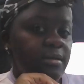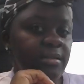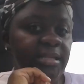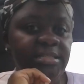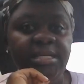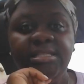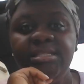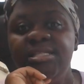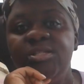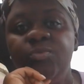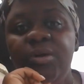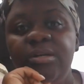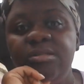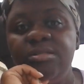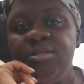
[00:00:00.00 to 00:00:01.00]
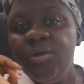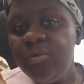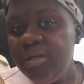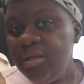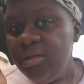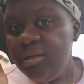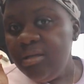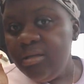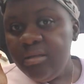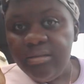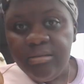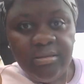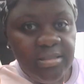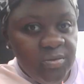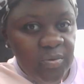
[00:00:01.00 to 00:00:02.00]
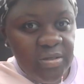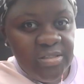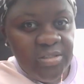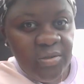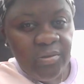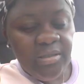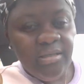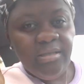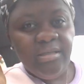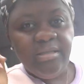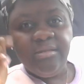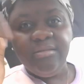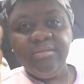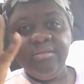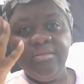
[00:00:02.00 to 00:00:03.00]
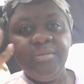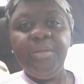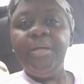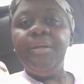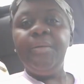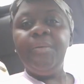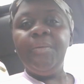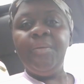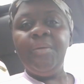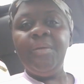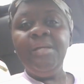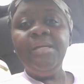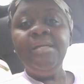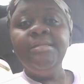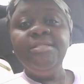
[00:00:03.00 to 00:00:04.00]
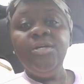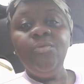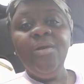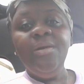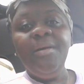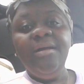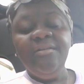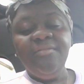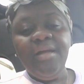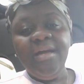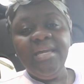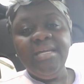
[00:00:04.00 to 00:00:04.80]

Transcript: That's because this word's so good. This word's so good, okay? Don't worry about if y'all